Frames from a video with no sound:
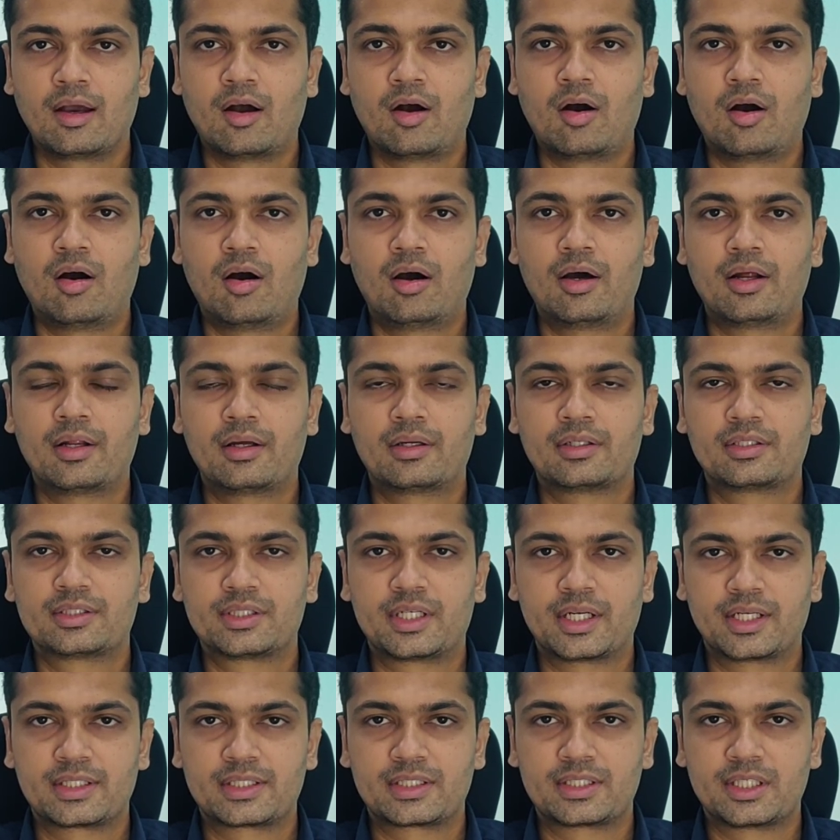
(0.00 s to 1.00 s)
or
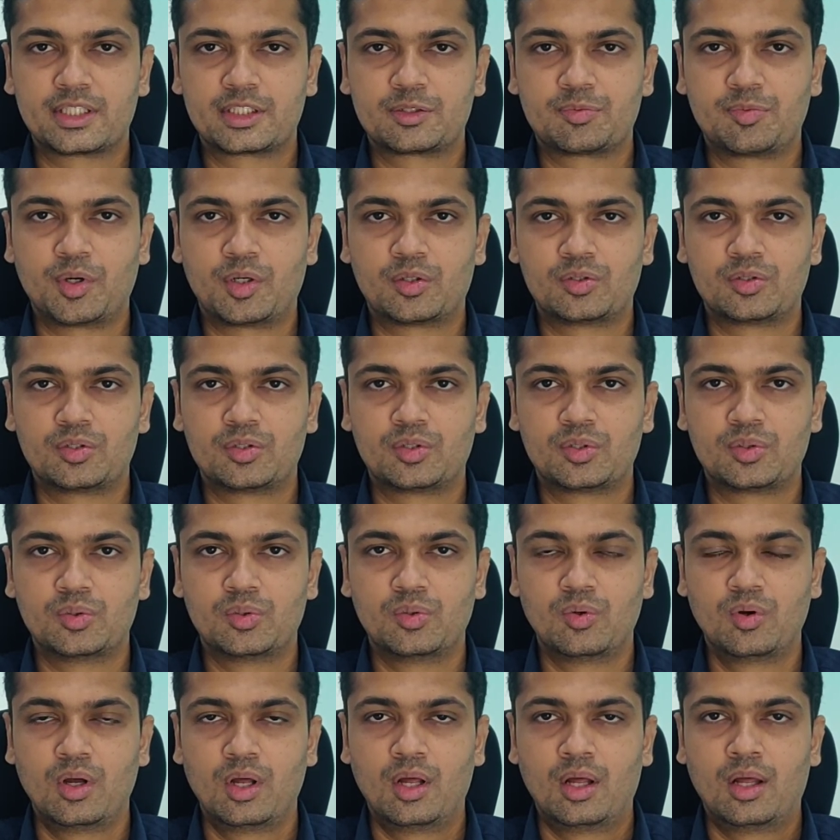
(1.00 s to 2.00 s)
stress test
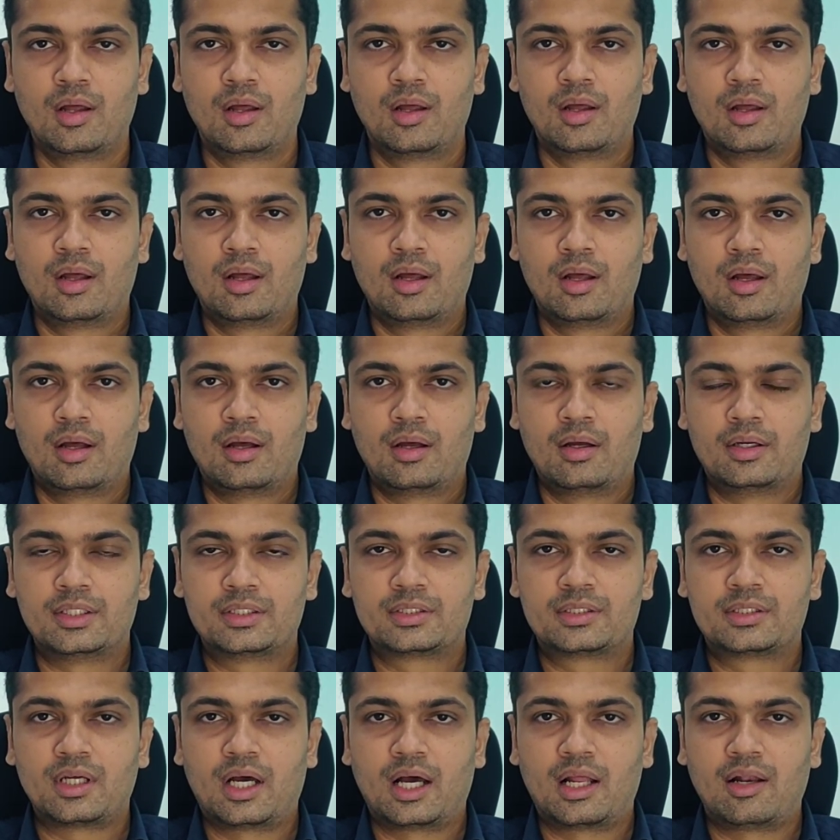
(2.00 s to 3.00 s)
positive,
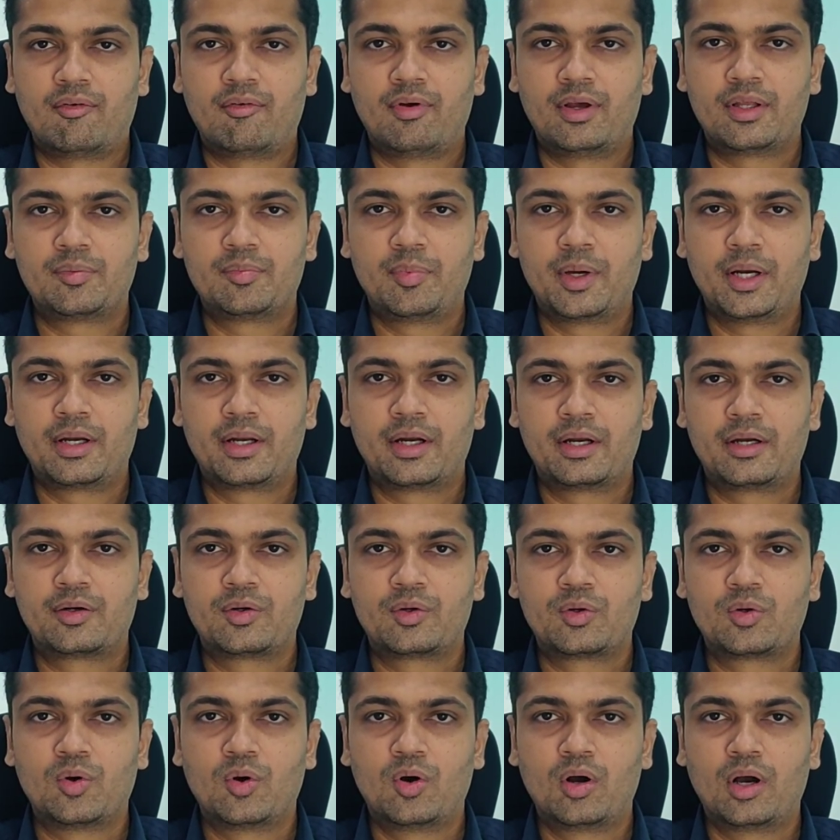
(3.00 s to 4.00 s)
it's always better
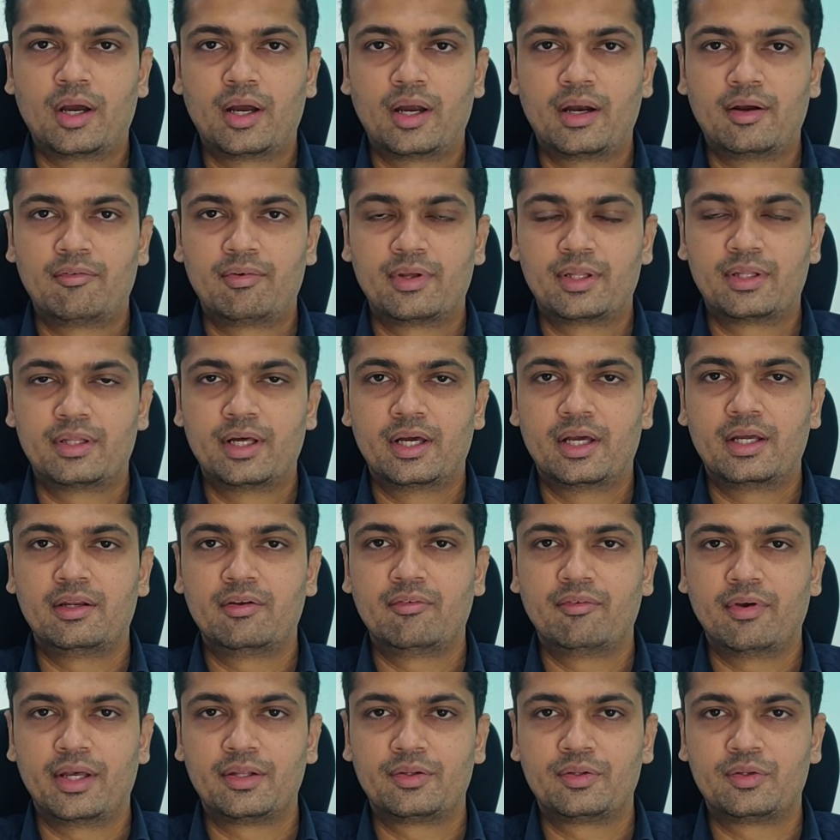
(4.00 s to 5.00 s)
to go ahead with the
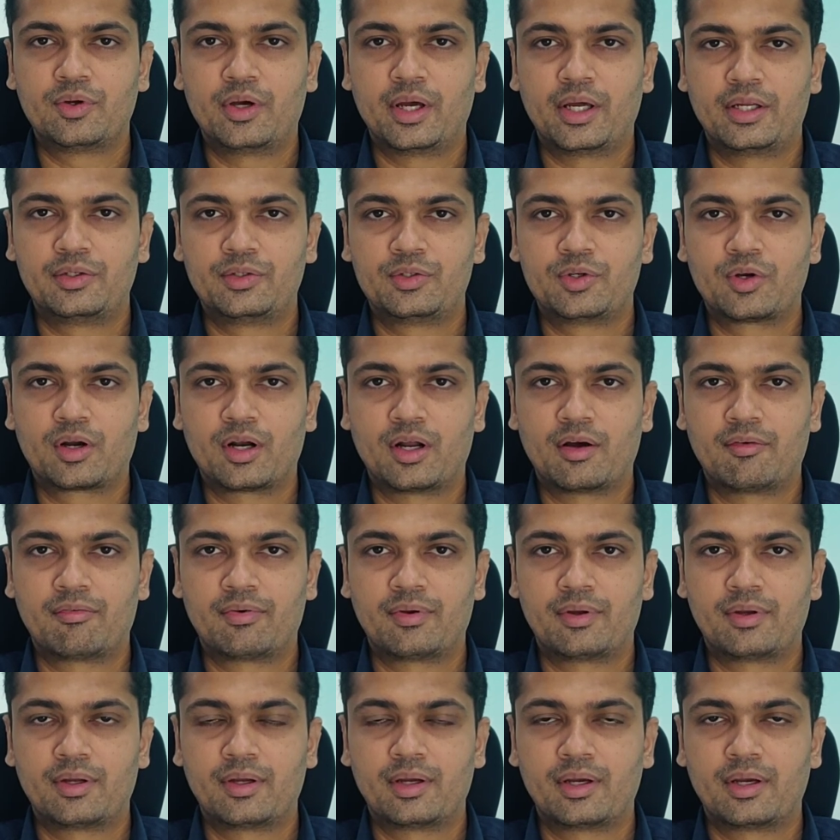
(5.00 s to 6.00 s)
invasive
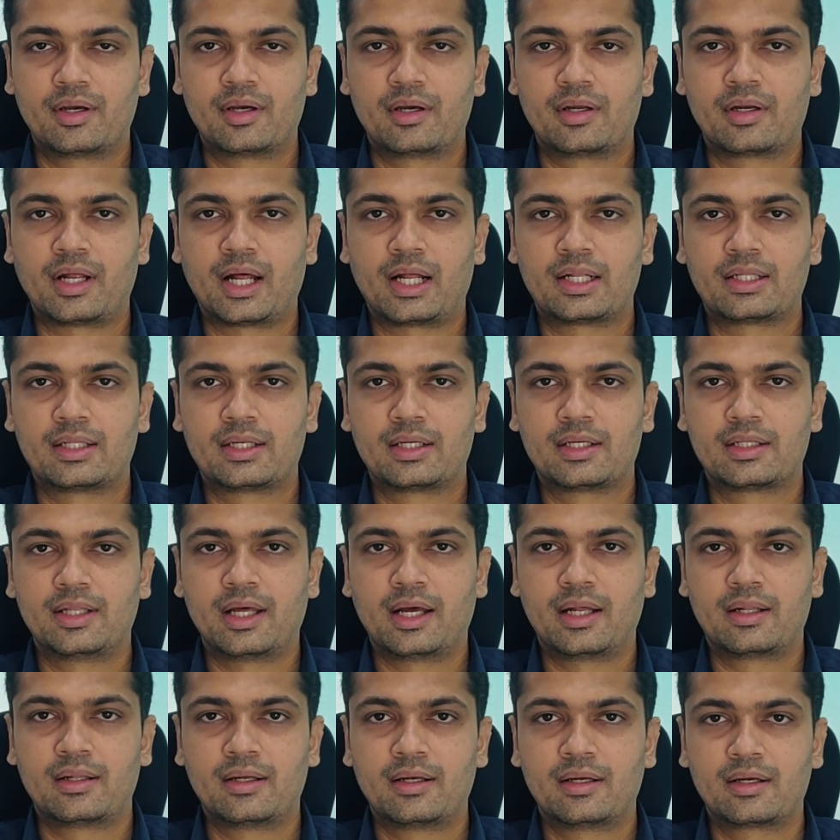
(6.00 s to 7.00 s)
angiography rather
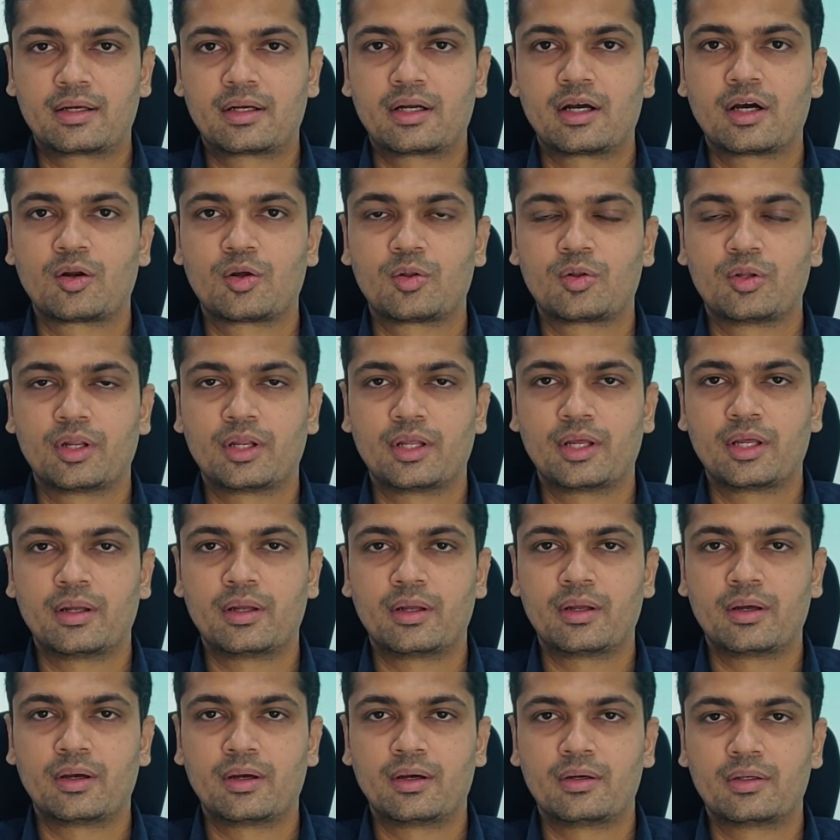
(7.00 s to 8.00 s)
than a
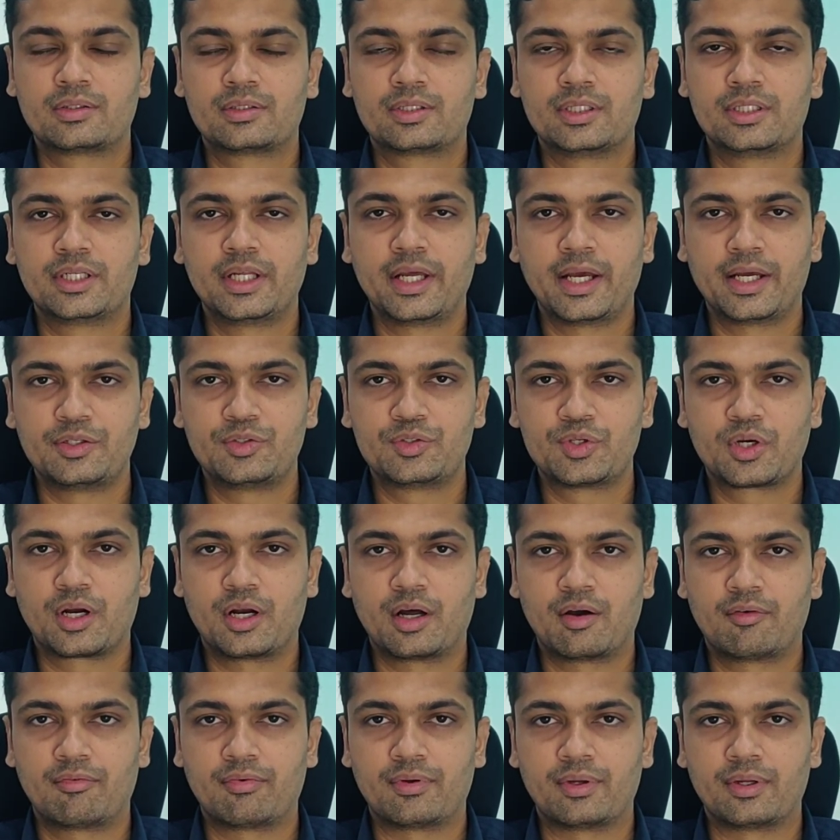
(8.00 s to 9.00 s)
coronary CT
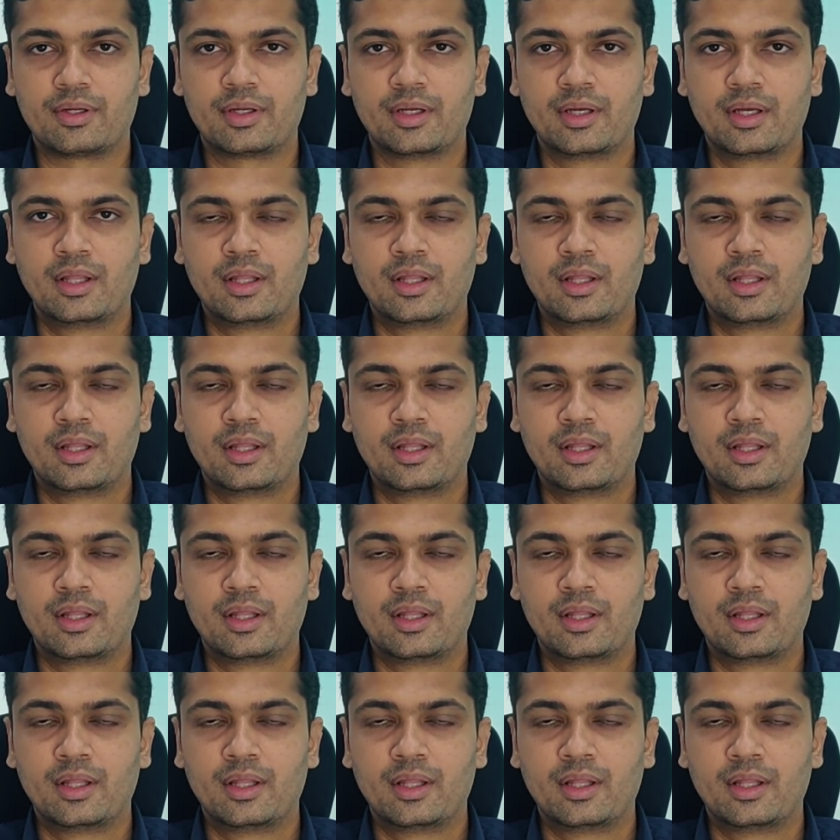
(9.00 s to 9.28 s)
angiography.